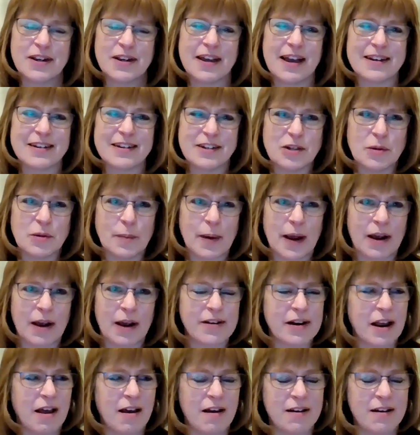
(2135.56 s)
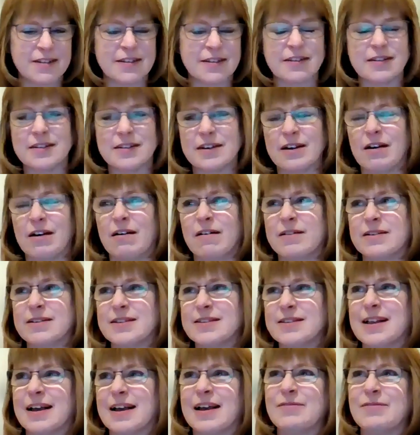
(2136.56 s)
you get a new pair of glasses and you go, oh,
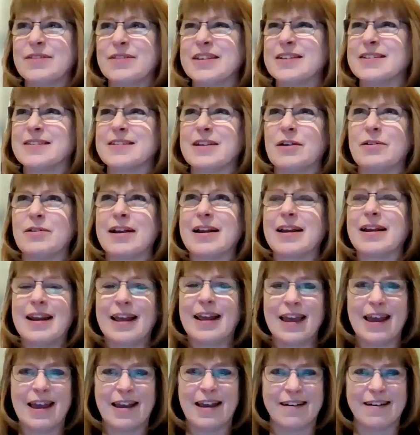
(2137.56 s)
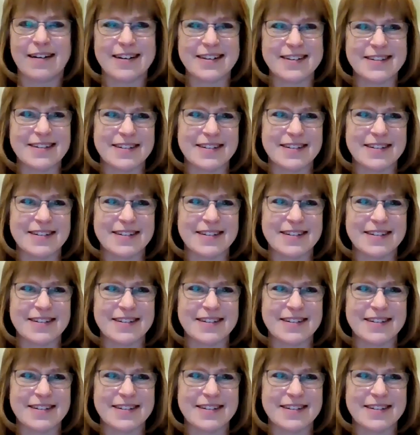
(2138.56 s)
isn't that everything's so clear?